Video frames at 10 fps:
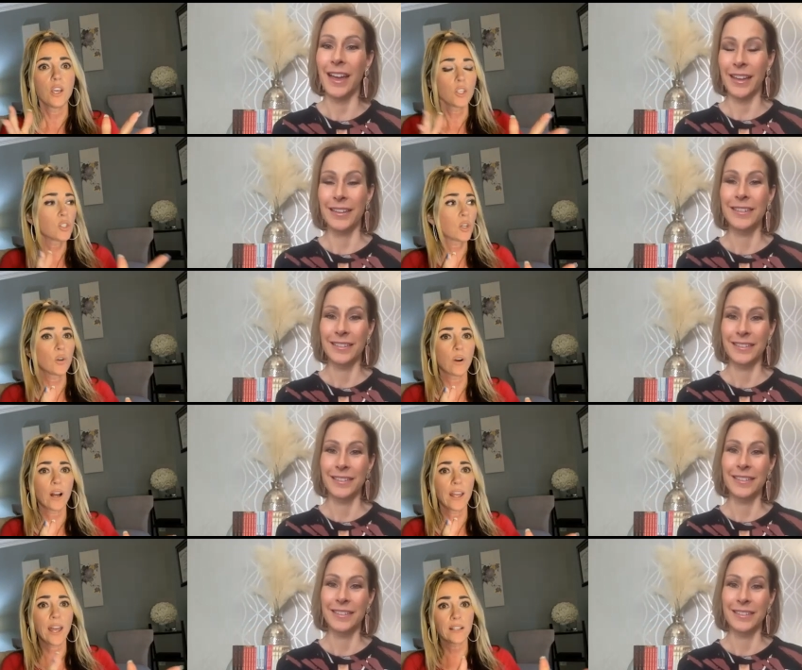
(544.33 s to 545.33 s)
Speaker 1: So
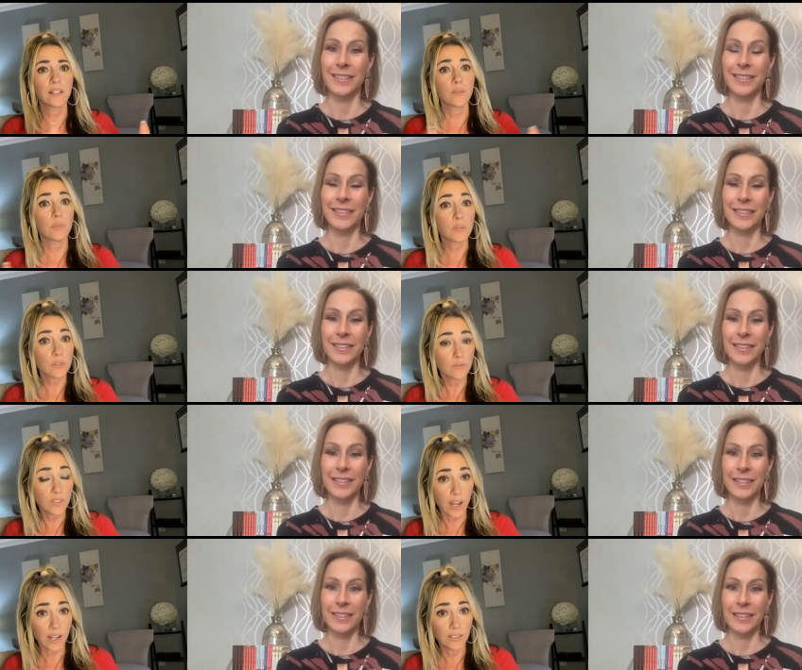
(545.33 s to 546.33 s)
I had an abusive
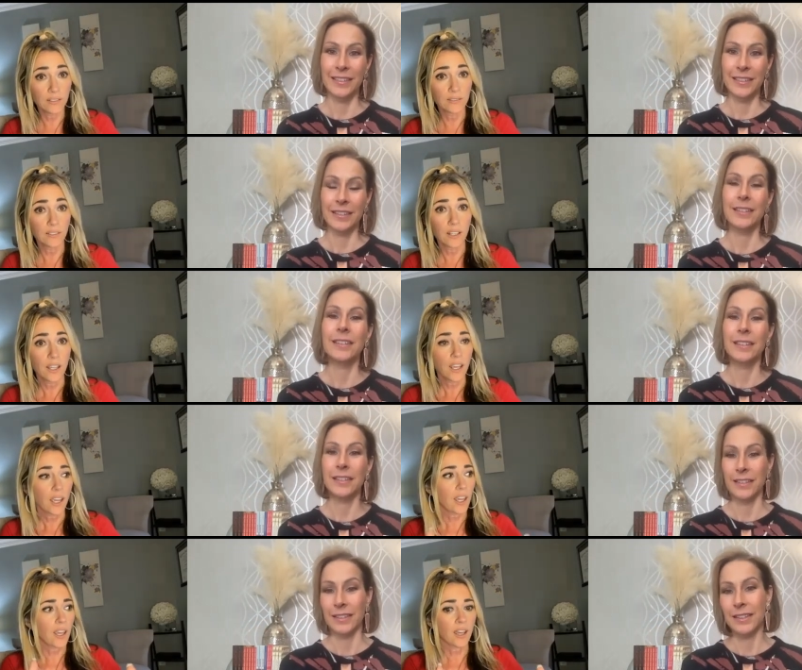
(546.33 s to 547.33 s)
dad
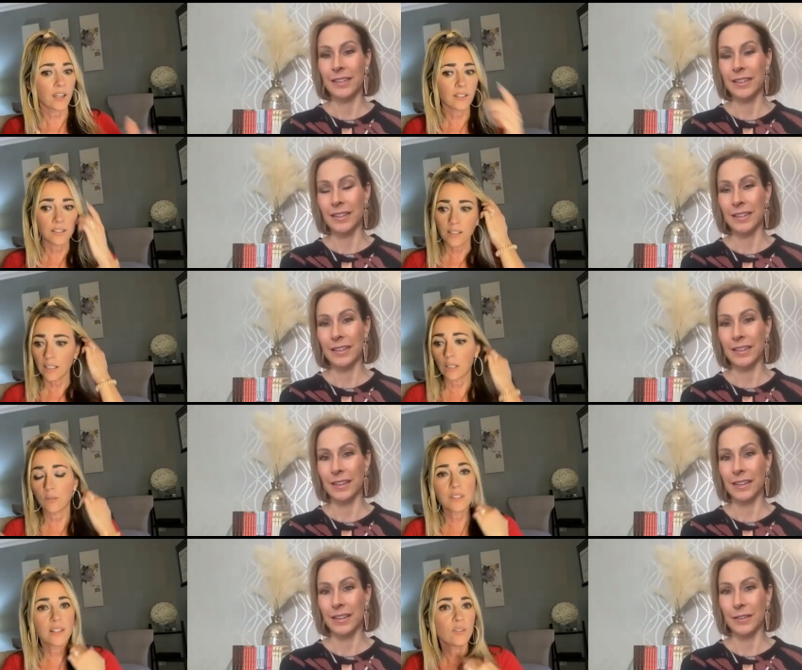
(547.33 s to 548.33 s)
and he
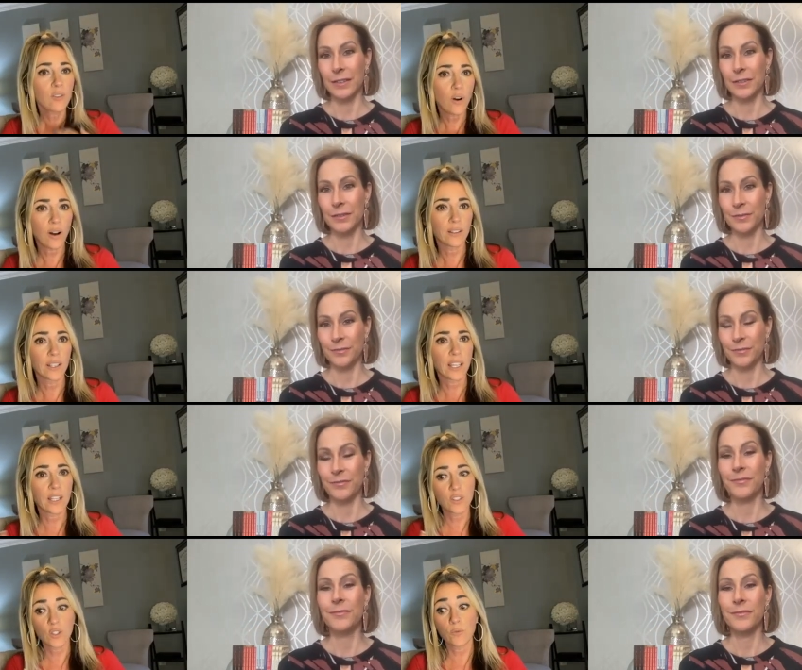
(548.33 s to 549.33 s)
was an alcoholic.
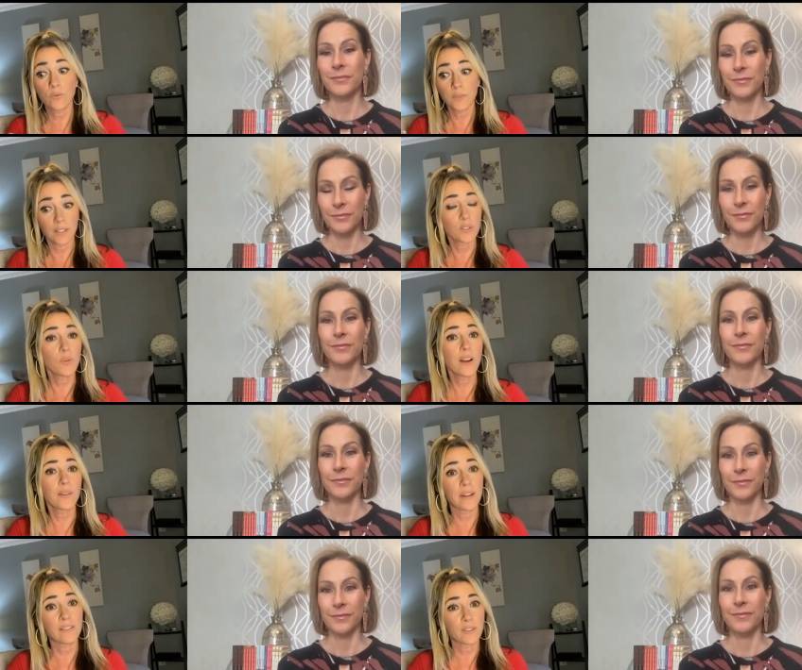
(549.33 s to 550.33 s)
And so, guess what?
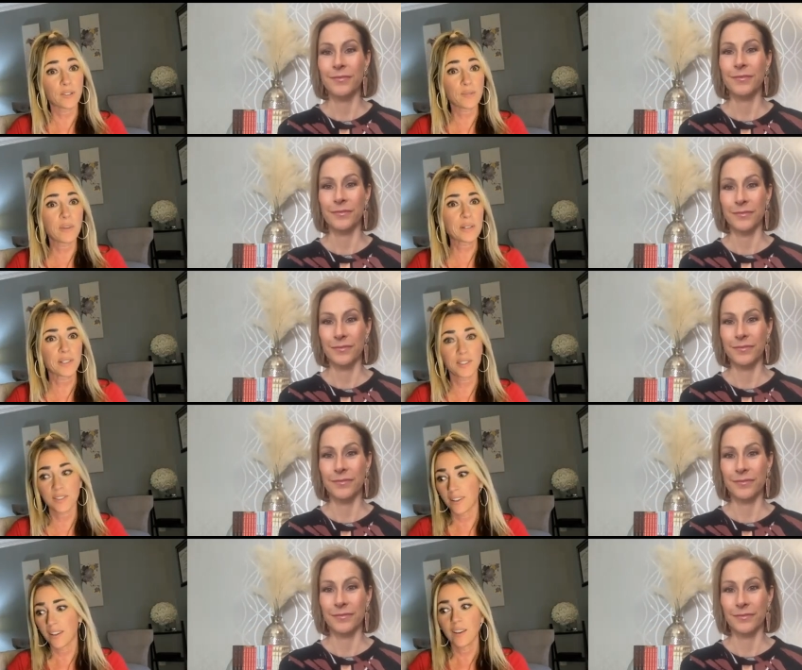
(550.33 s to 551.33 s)
My first marriage,
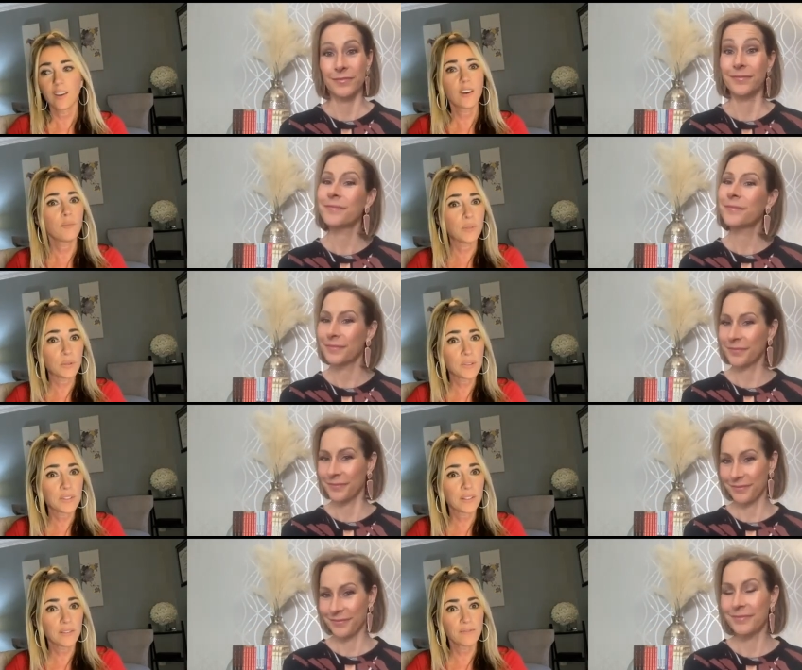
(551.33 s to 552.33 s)

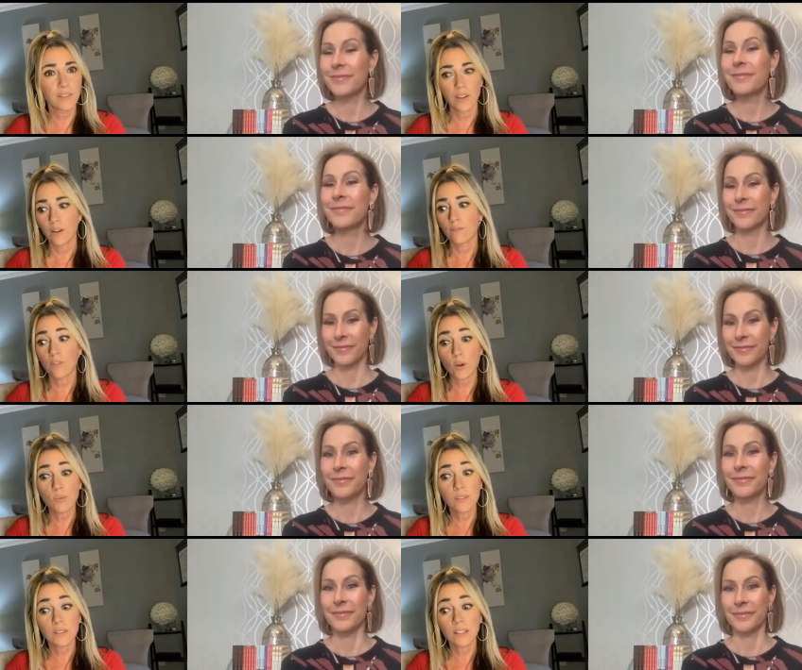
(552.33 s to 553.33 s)
abusive,
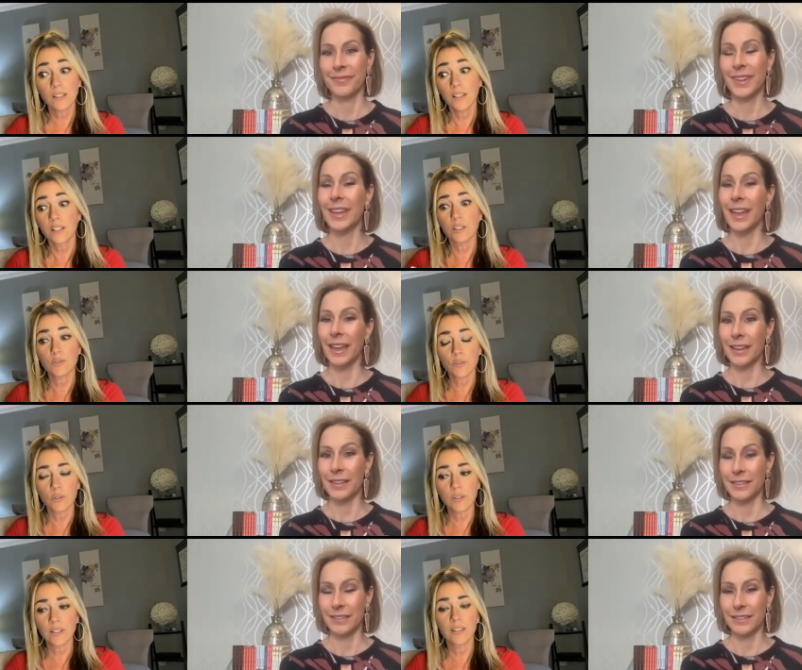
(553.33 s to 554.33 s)
verbally
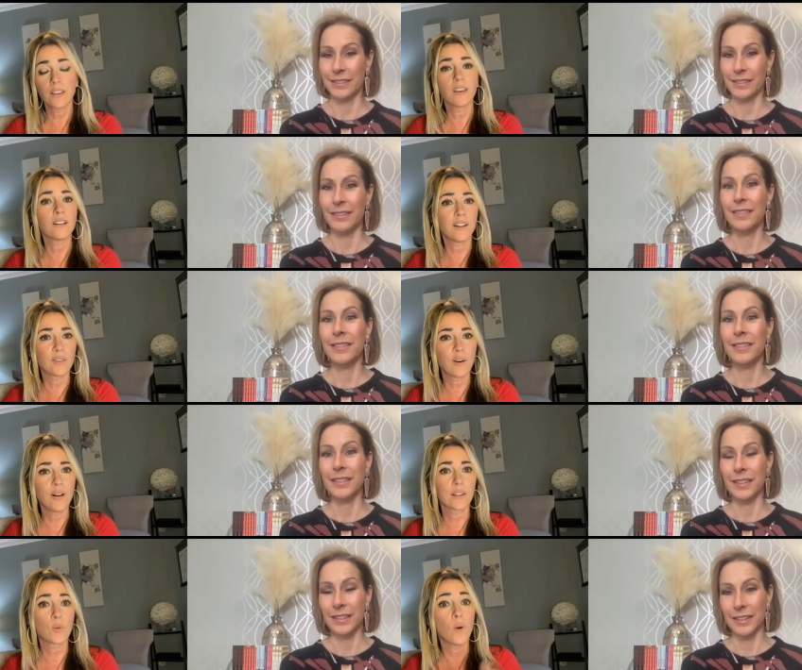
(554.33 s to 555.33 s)
controlling, and an
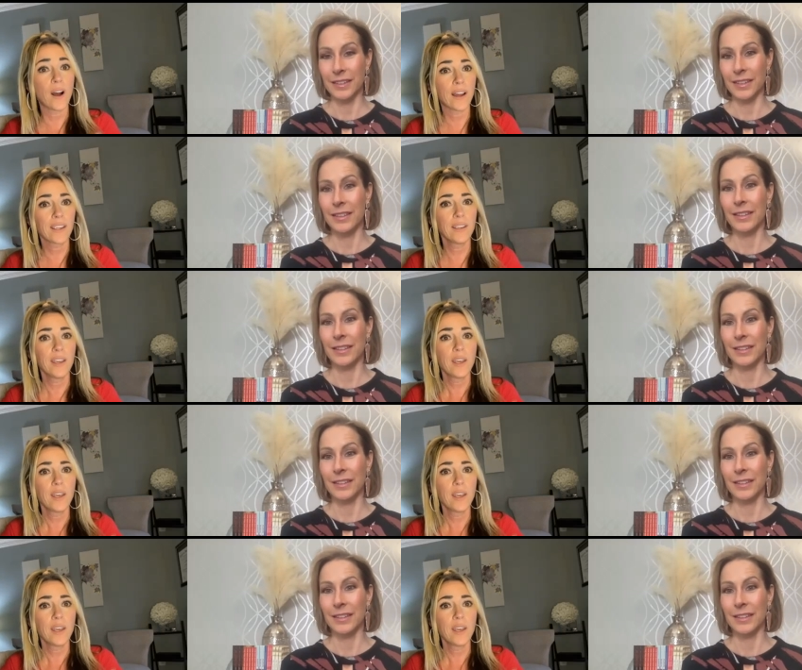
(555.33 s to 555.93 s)
alcoholic. Why?